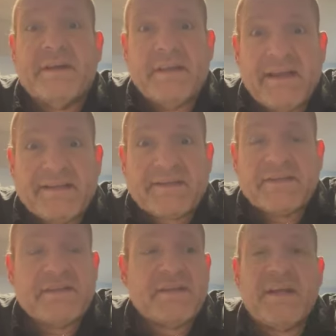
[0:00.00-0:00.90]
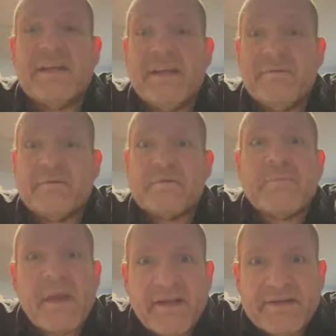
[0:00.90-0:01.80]
lessons and
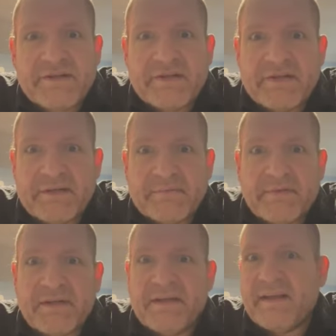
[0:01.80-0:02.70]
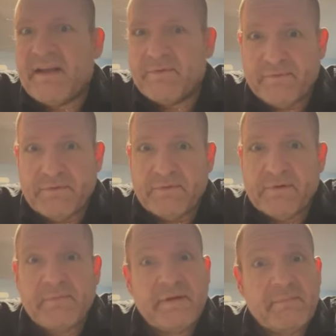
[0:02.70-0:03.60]
information in PDF
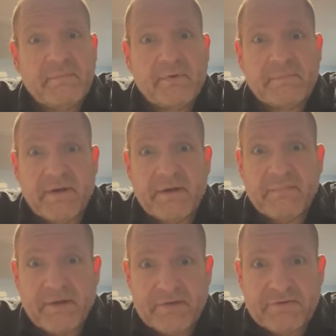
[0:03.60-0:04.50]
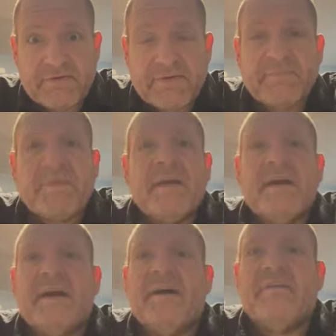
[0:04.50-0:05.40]
form in a post
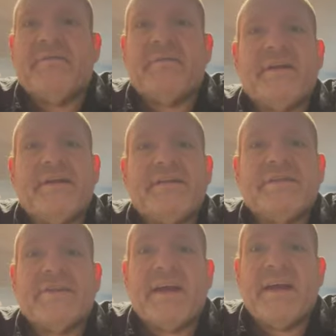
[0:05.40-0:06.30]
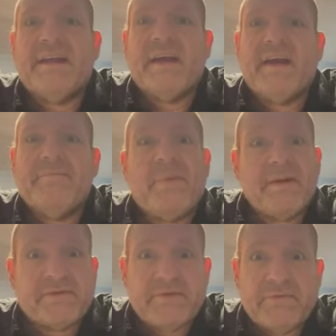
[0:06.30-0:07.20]
of things that I
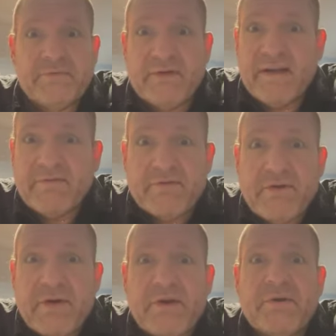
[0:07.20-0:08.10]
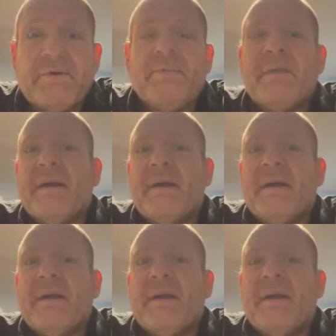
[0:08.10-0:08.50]
bet you would never know.